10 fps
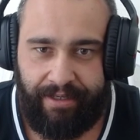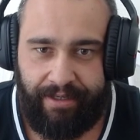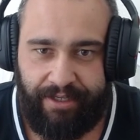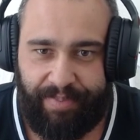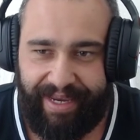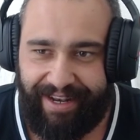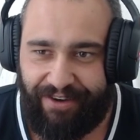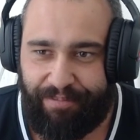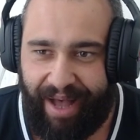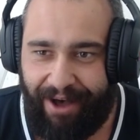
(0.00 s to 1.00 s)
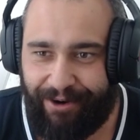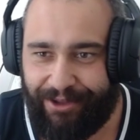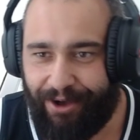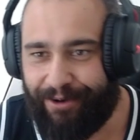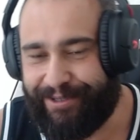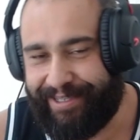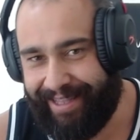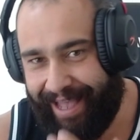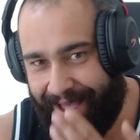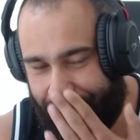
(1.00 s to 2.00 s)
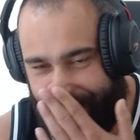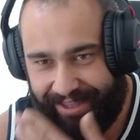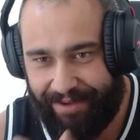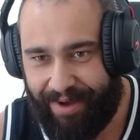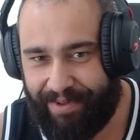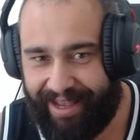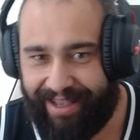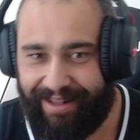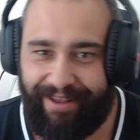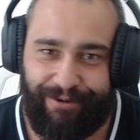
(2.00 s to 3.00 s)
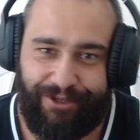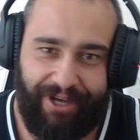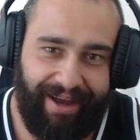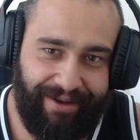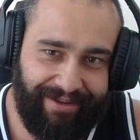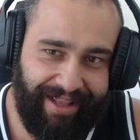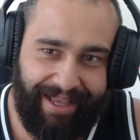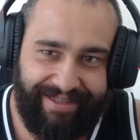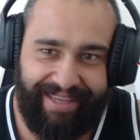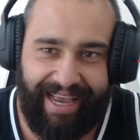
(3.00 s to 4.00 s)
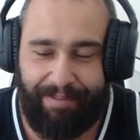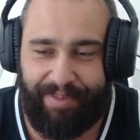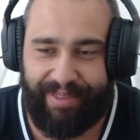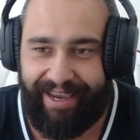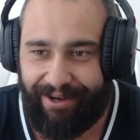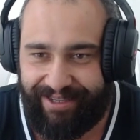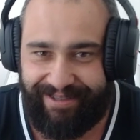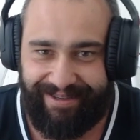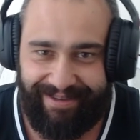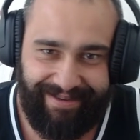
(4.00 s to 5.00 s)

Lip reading: Speaking of power, though, see that? Picked him up like a little child, like a sack of potatoes.